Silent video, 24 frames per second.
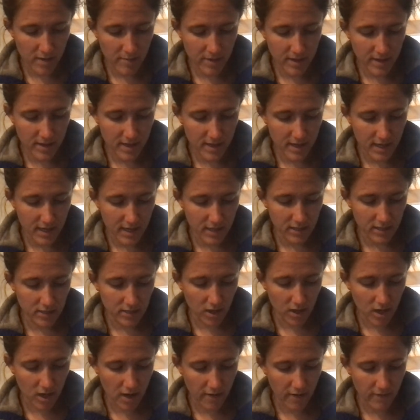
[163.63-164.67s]
and then he
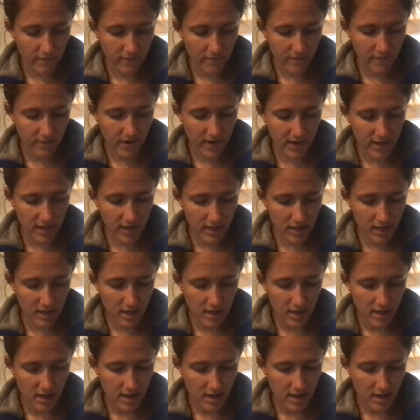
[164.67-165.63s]
saw a funny